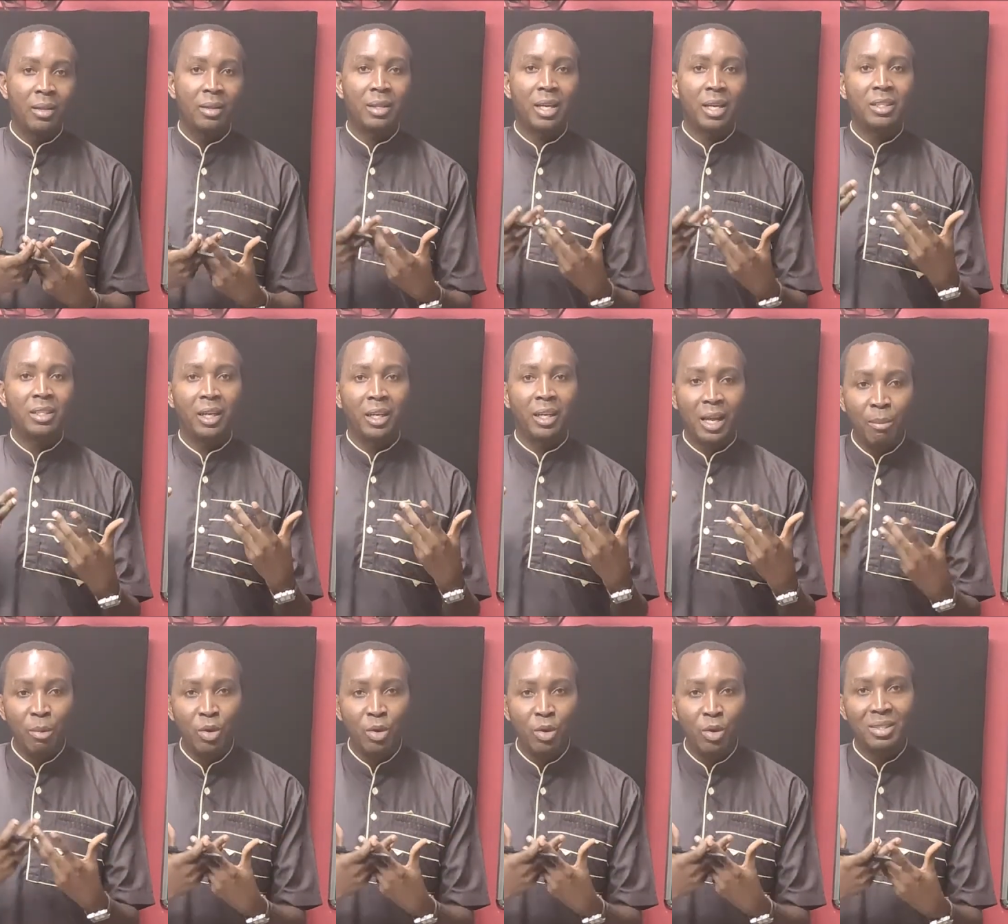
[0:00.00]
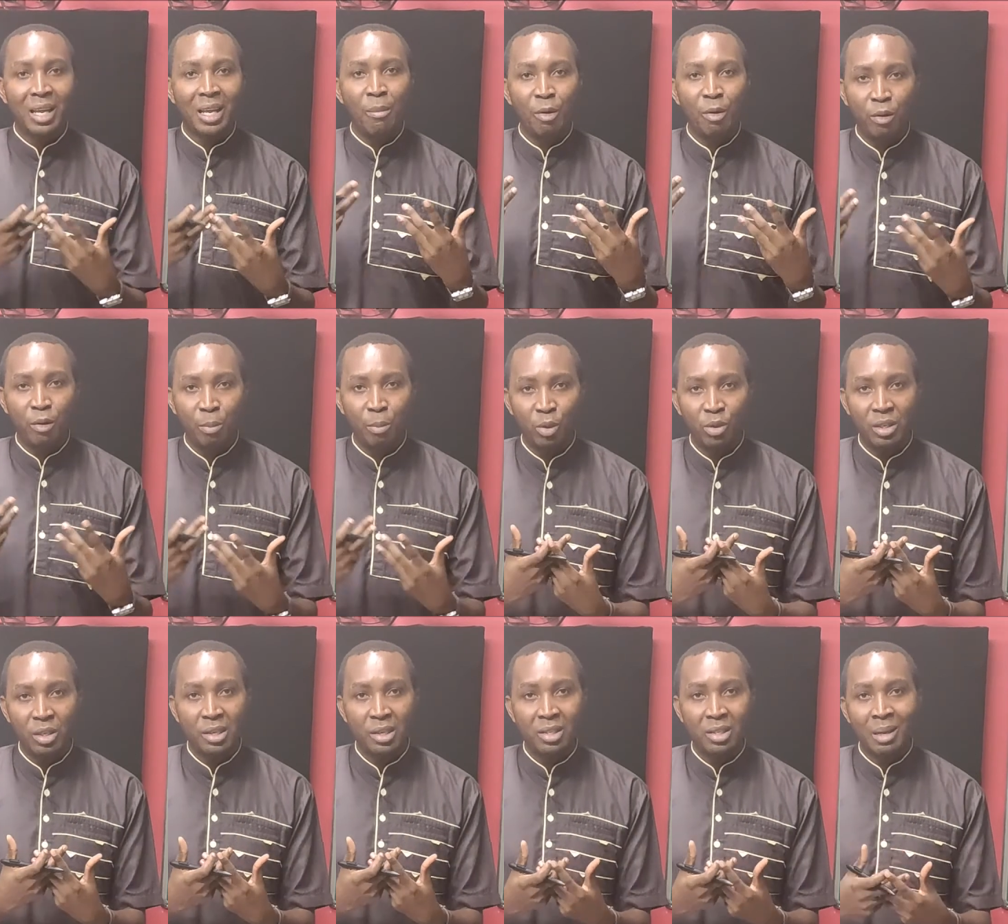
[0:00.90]
that enables some of the
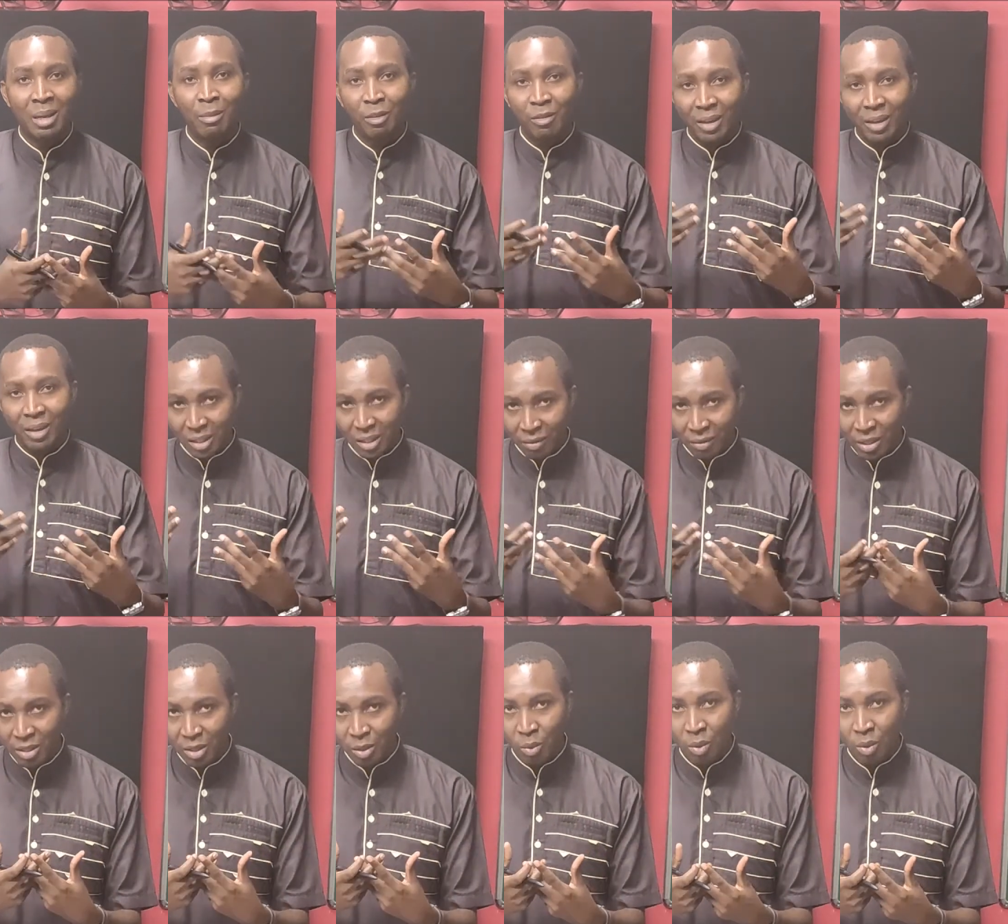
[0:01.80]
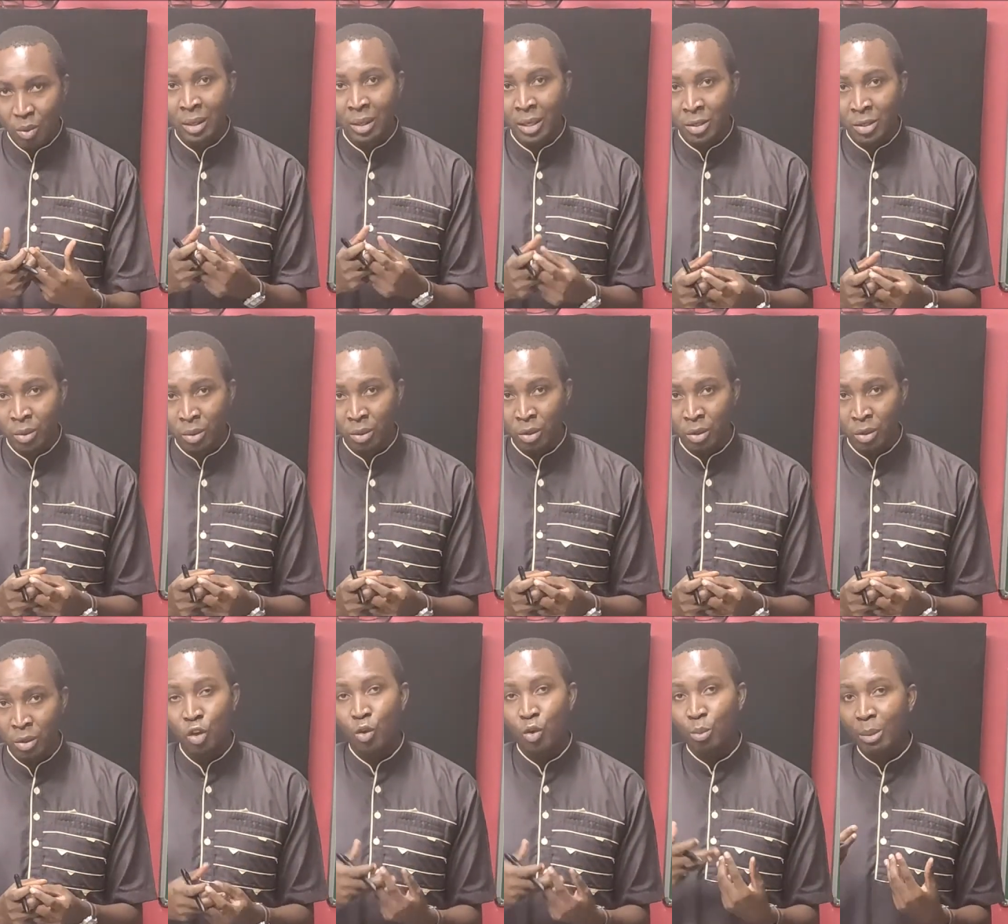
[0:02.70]
processes, some of the activities in your lesson
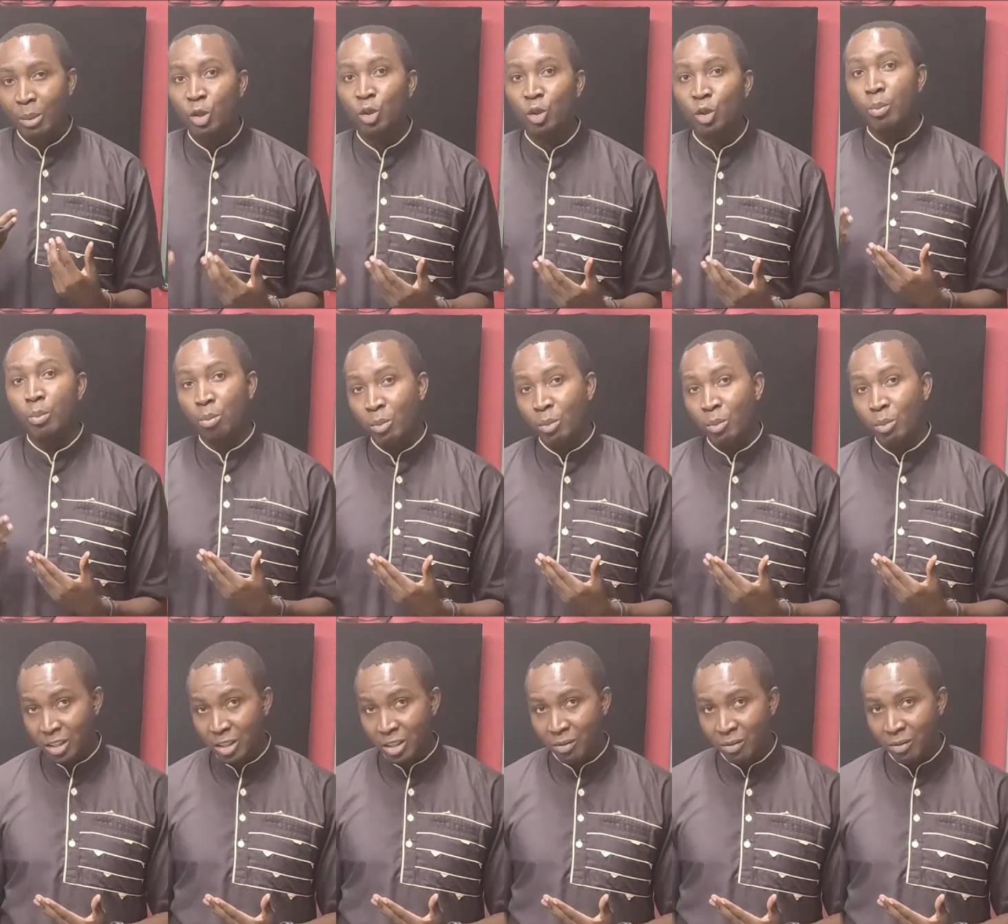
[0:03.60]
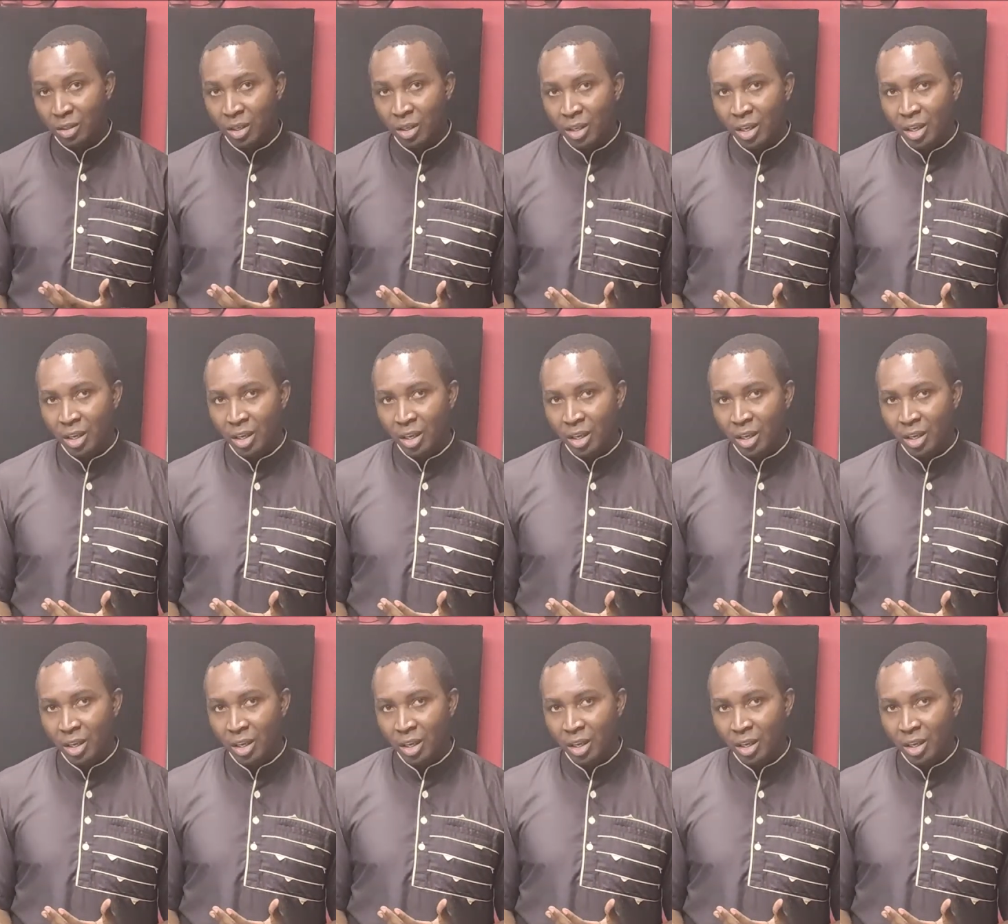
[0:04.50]
to be able to be achieved.